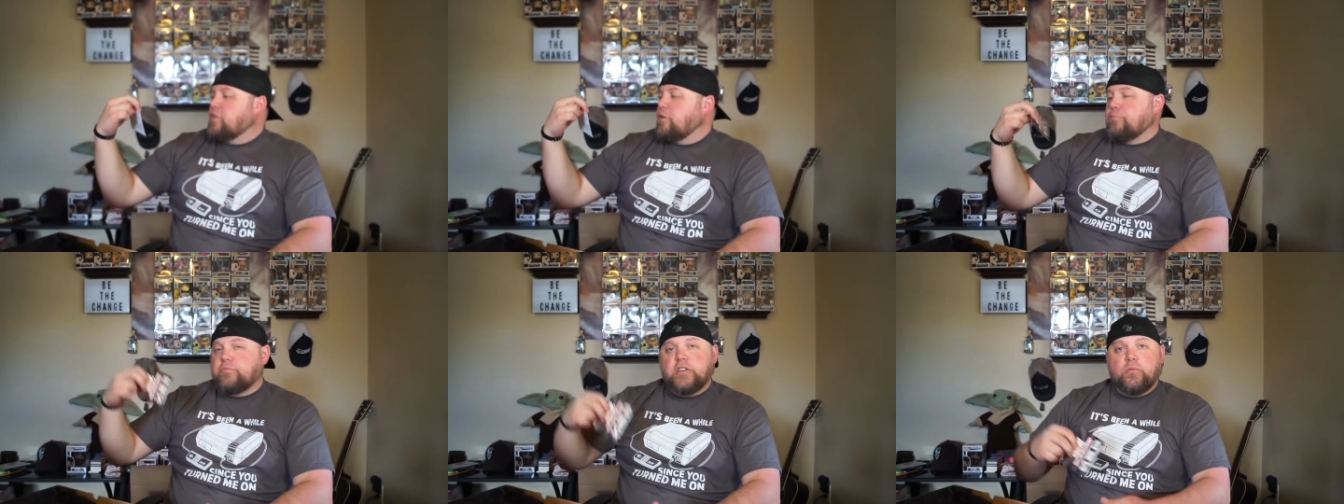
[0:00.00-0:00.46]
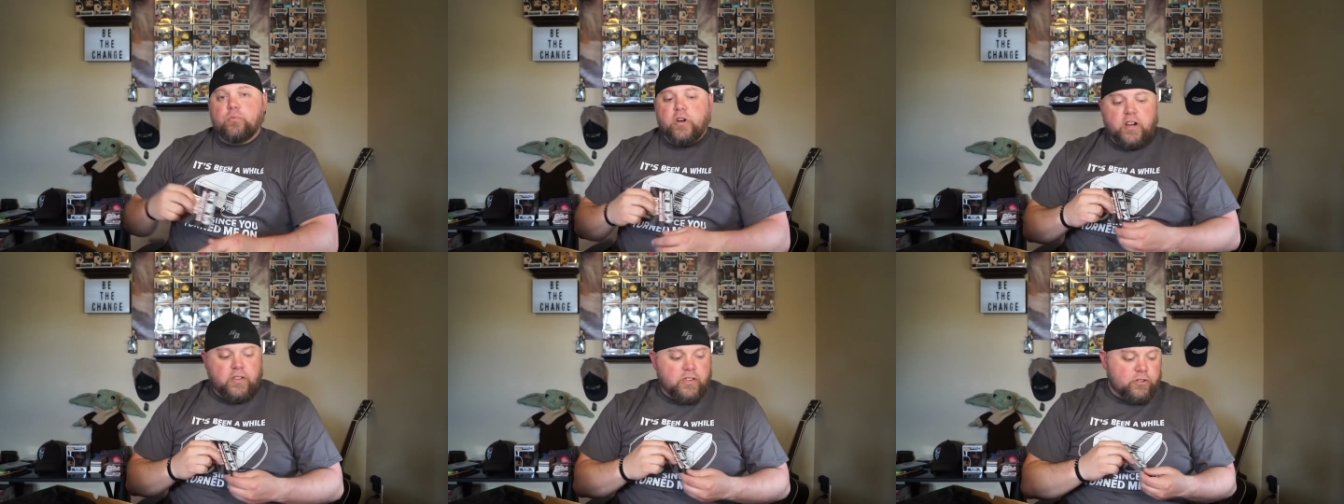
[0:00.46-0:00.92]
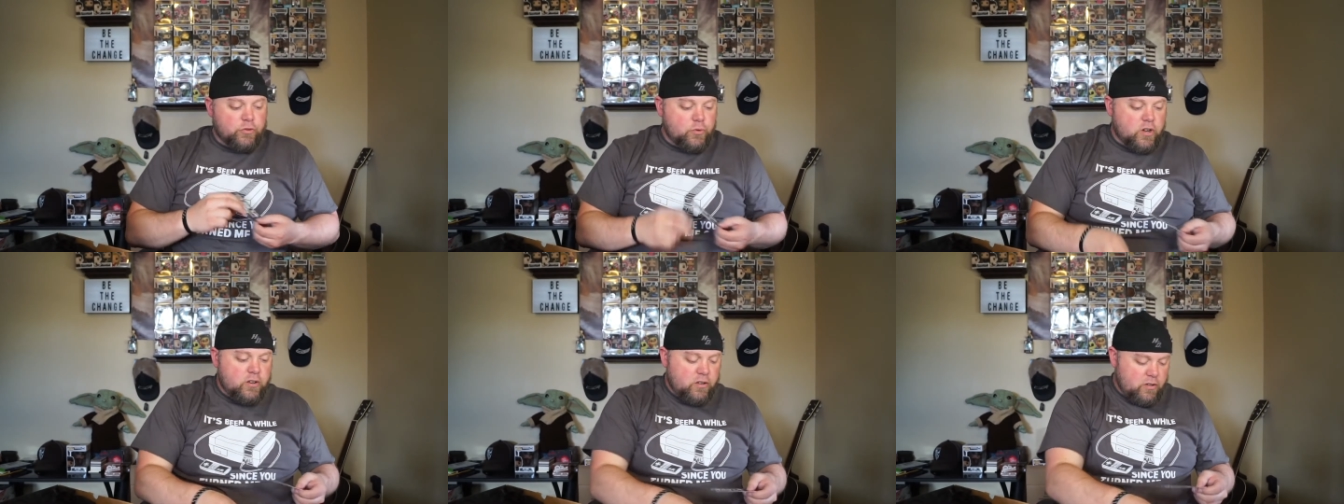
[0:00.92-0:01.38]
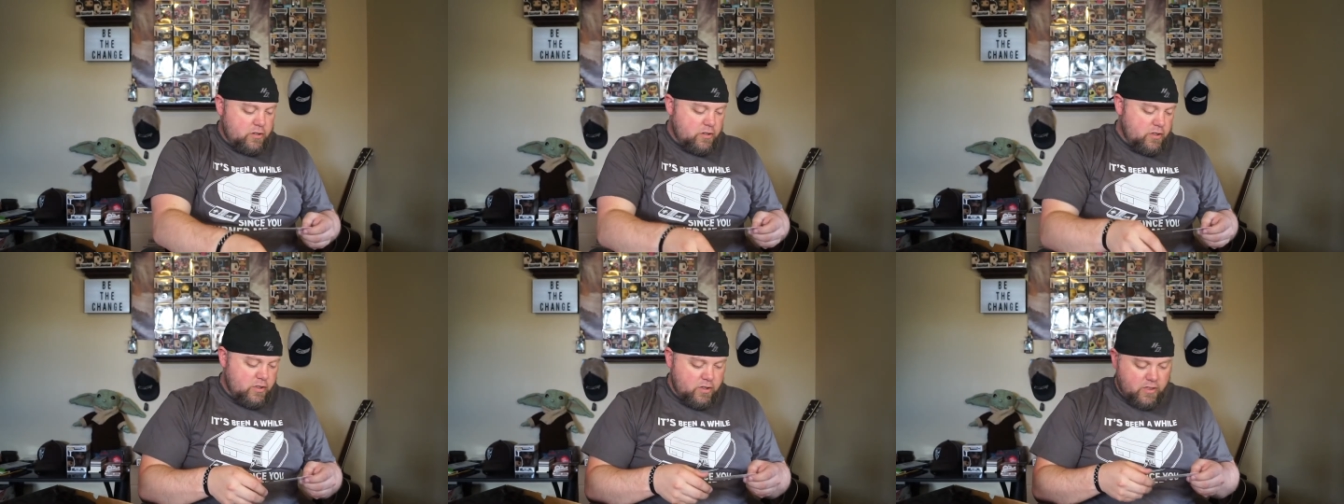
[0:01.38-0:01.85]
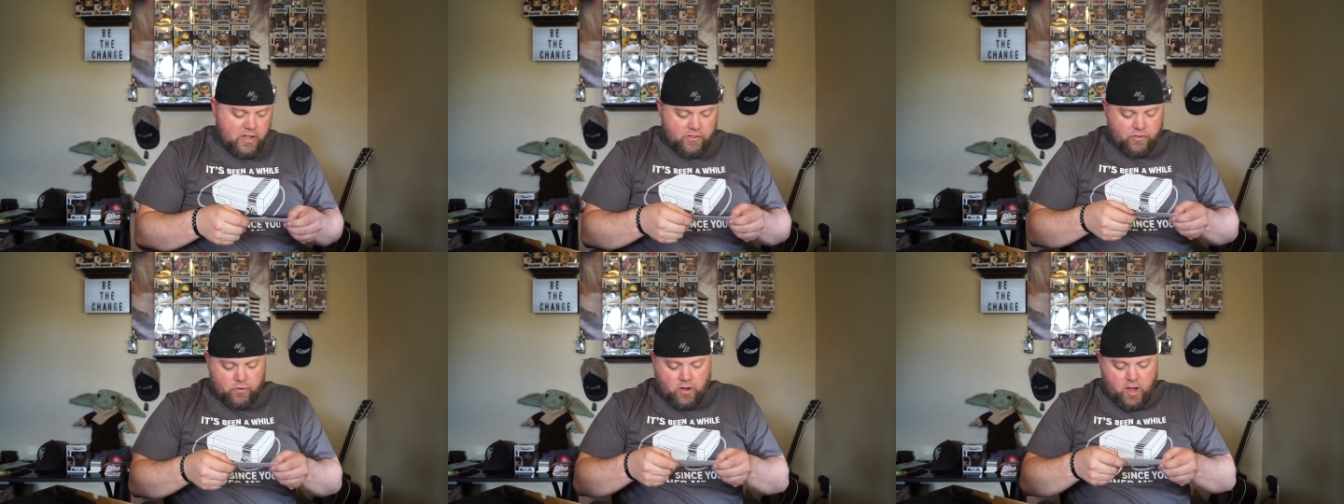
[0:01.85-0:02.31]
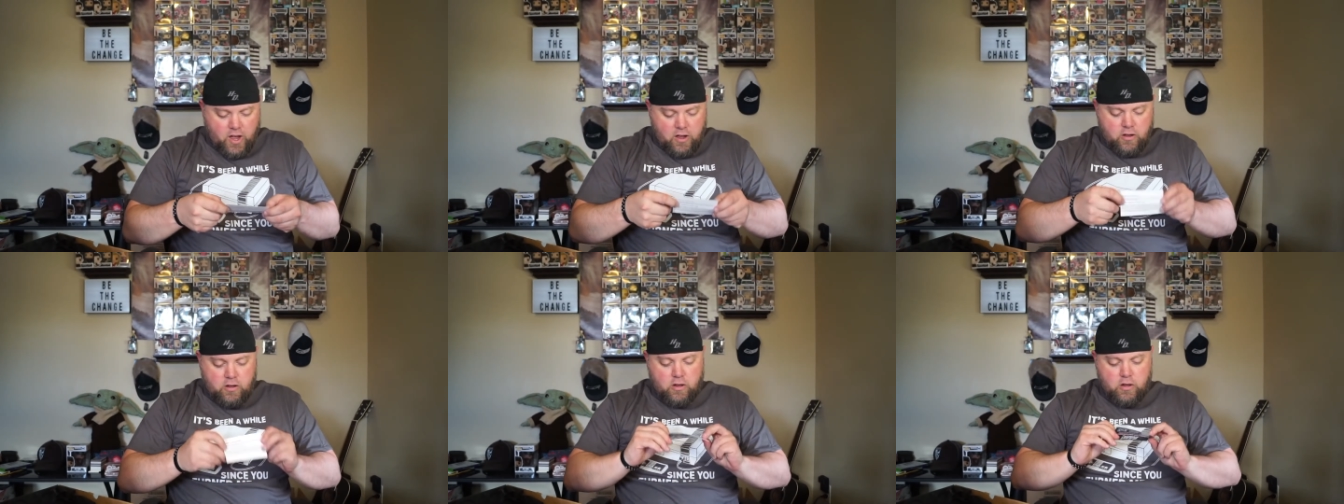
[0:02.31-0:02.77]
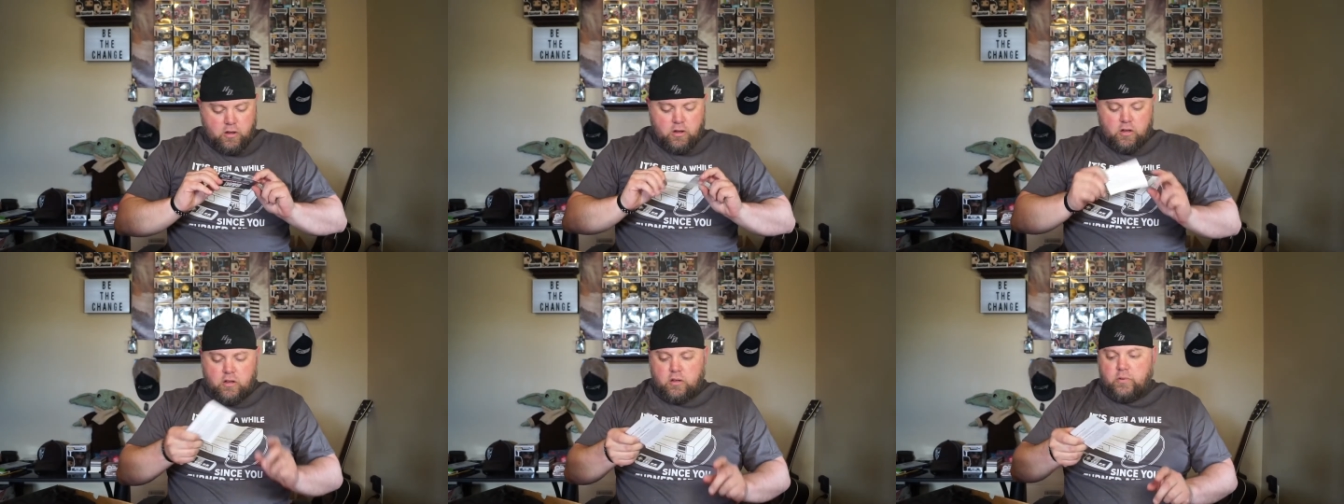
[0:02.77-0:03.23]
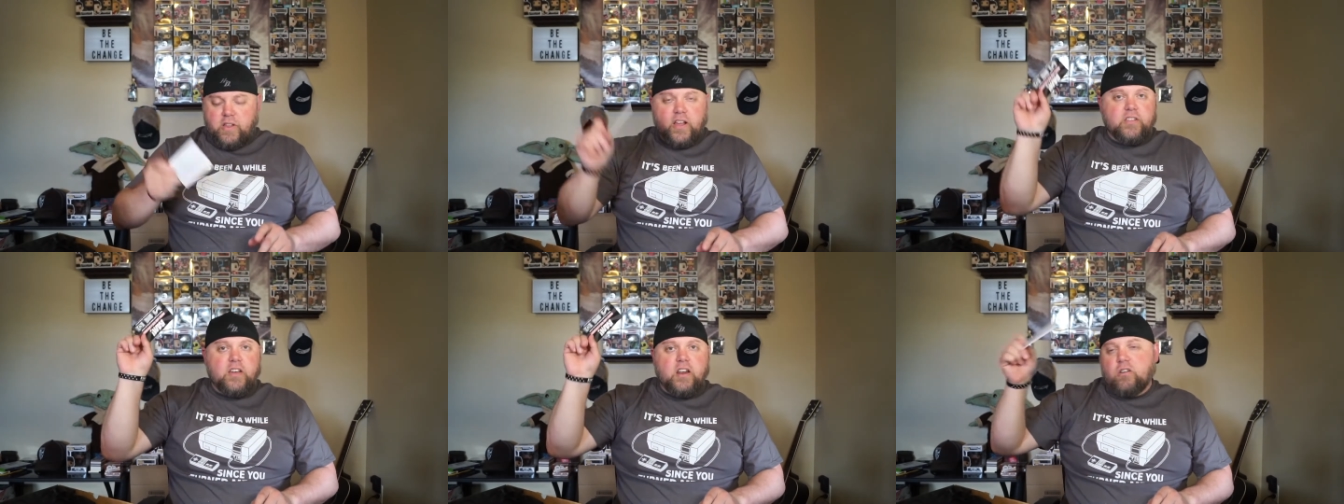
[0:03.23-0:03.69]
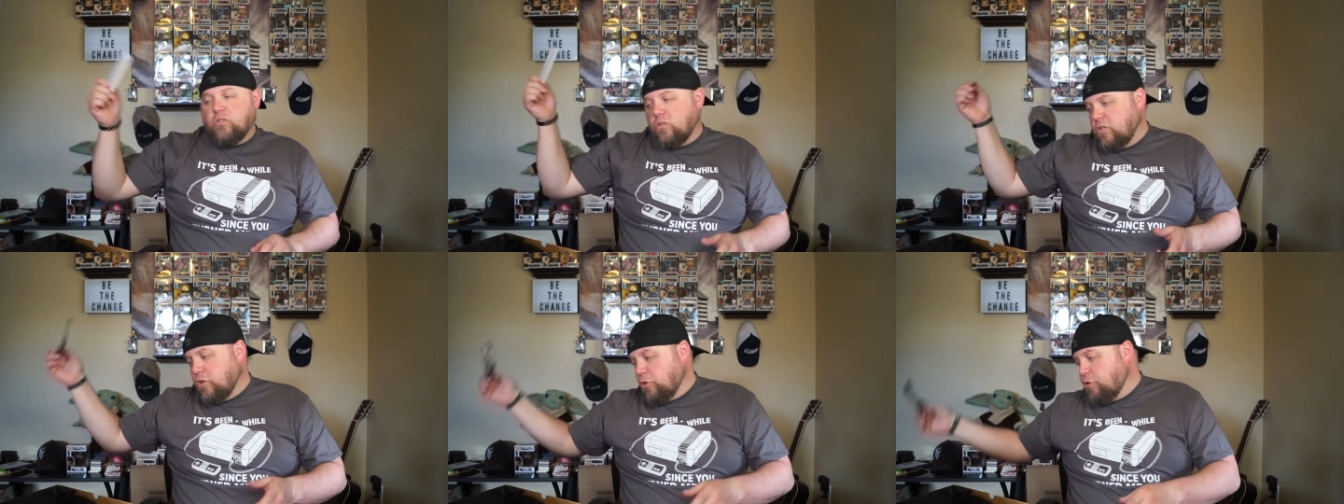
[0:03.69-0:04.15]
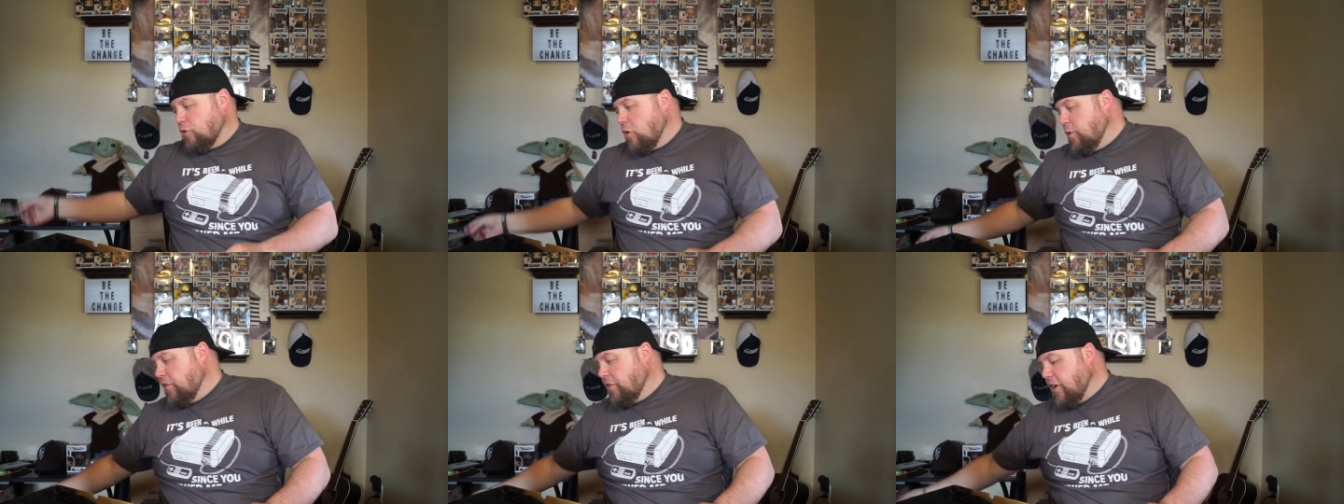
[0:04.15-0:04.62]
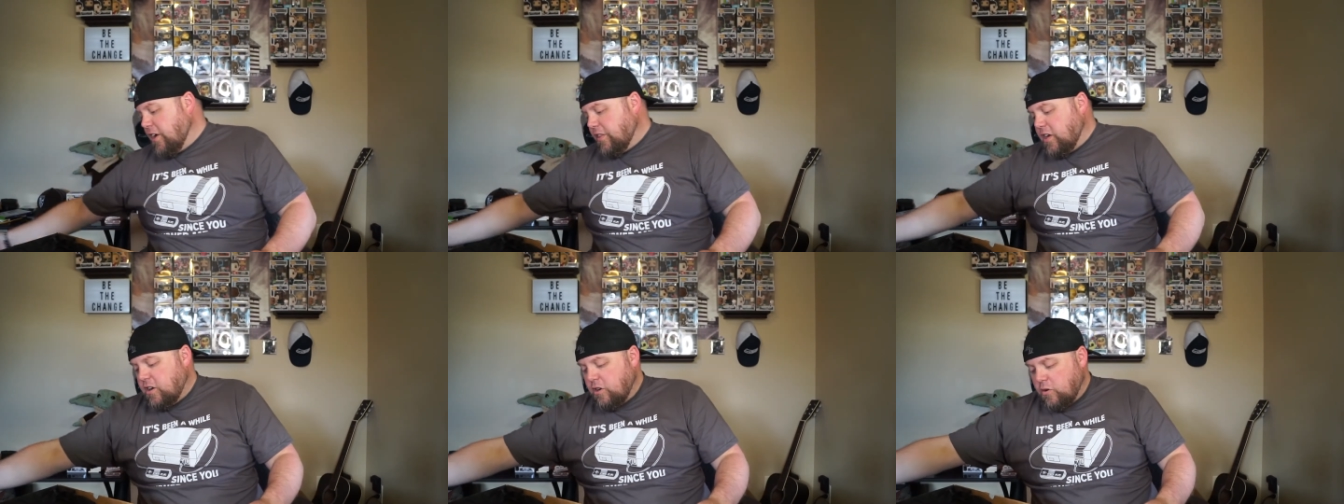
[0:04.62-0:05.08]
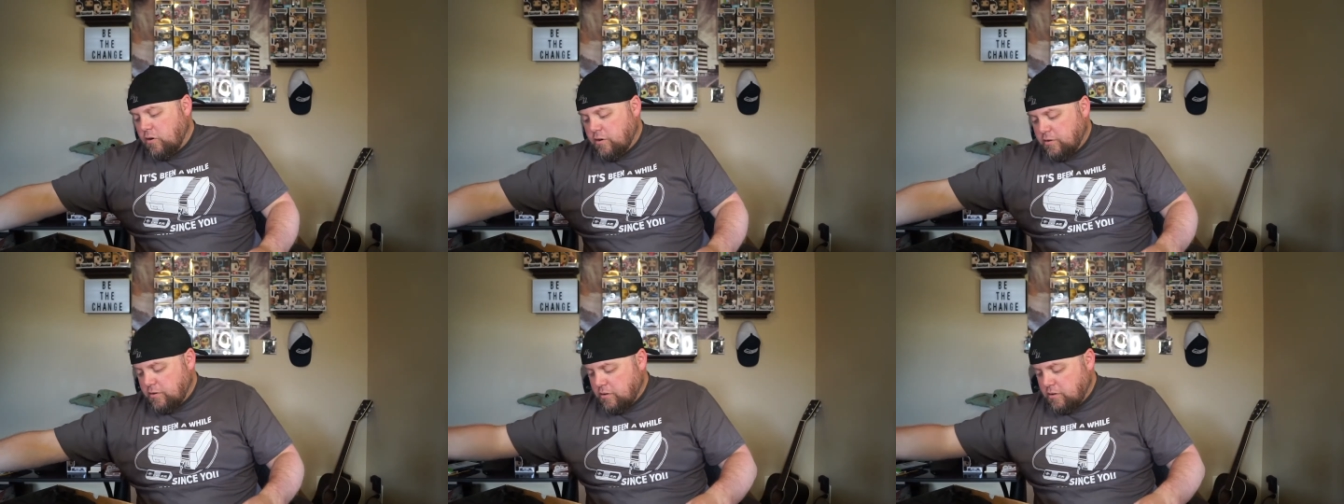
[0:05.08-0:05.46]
nope, didn't win on this one. And that's okay. But that's kind of cool, little throw-in thing they do.